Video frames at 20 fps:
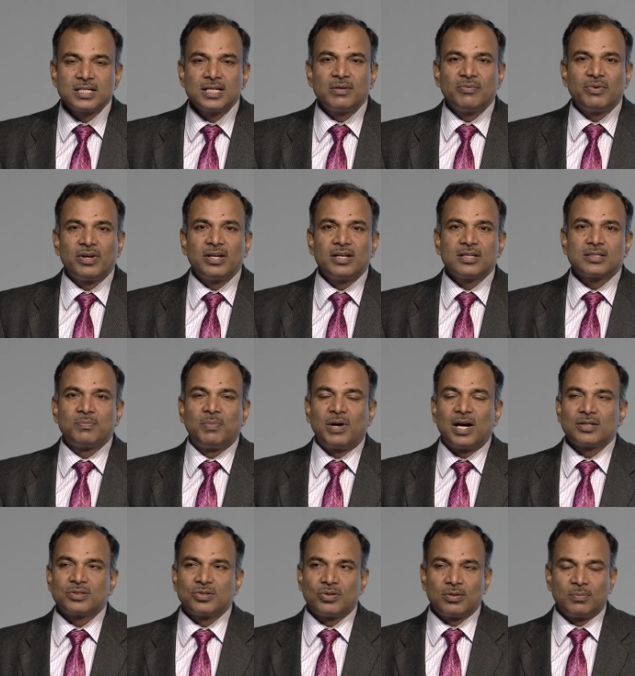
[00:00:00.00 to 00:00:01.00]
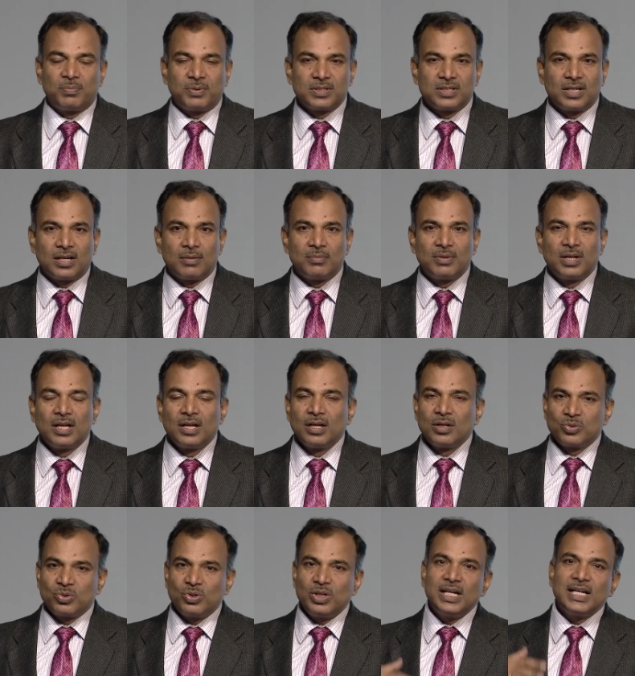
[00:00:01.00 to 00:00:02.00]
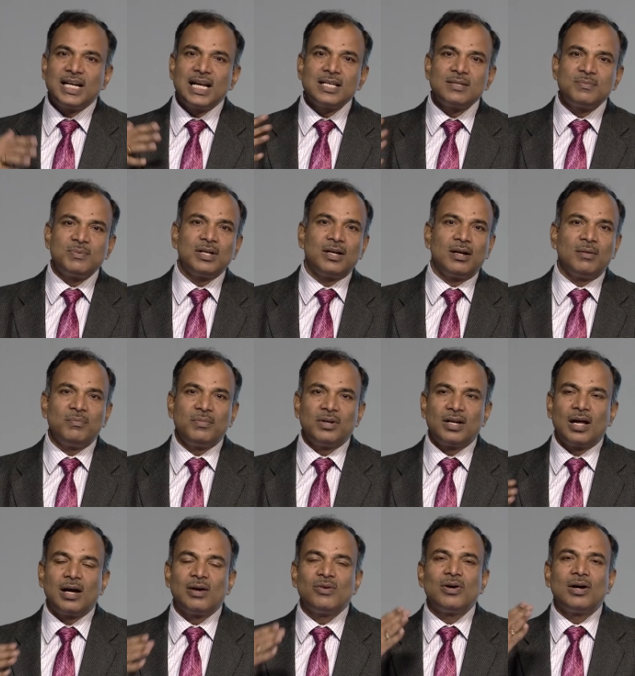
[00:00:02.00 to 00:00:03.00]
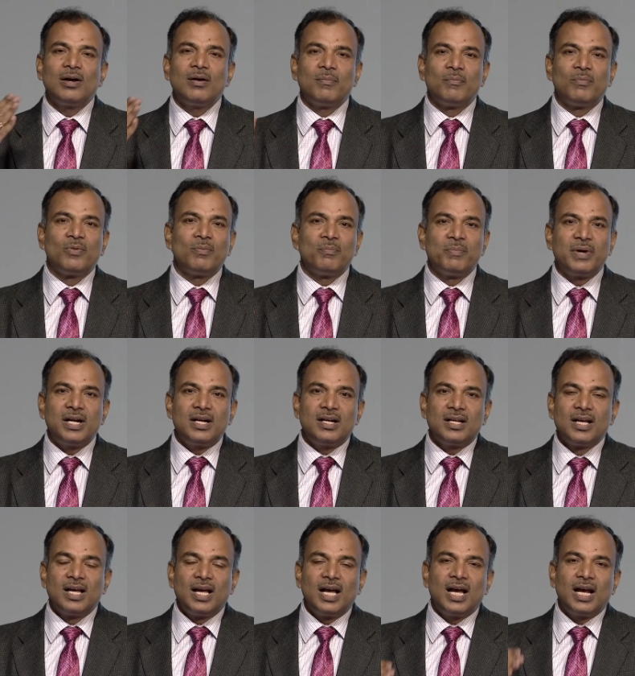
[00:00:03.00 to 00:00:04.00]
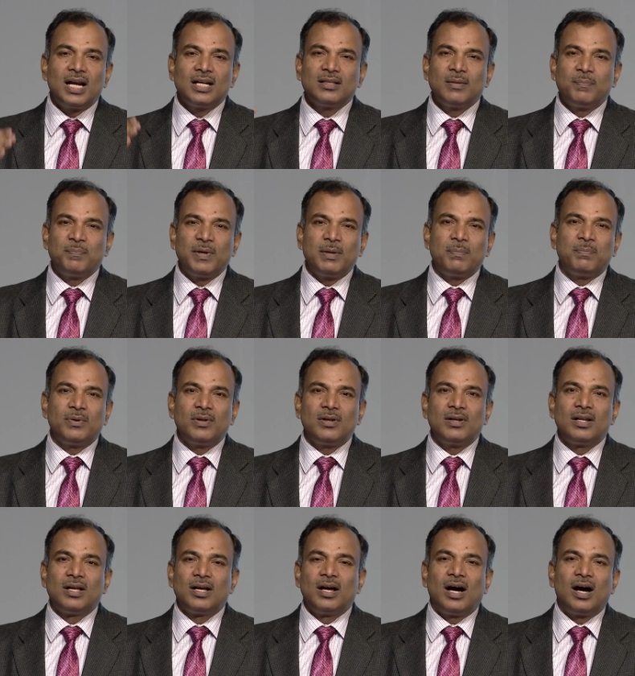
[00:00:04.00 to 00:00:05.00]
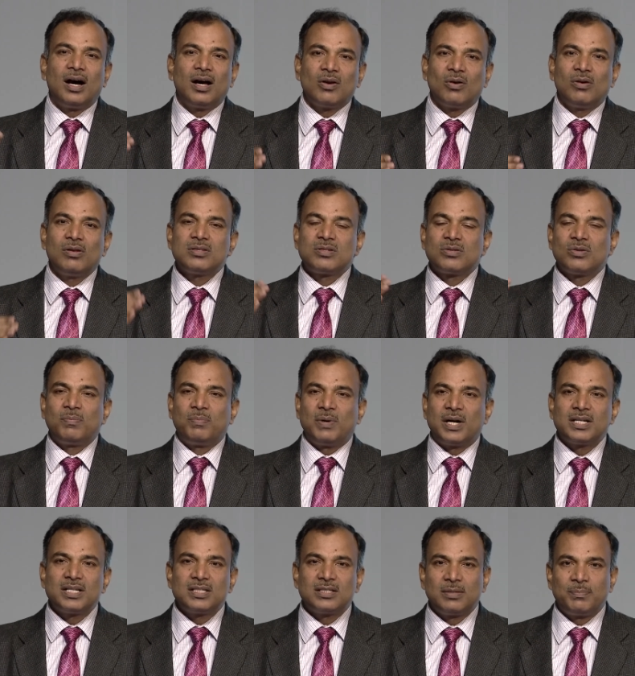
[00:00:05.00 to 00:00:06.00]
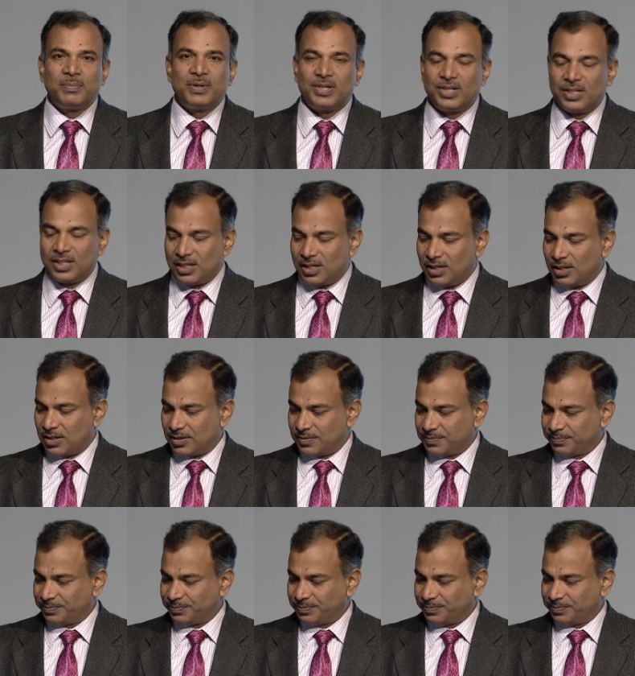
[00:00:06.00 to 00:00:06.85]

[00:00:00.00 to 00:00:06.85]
in various parts of the Punjab. So it has become now a movement and the people are also participating in it.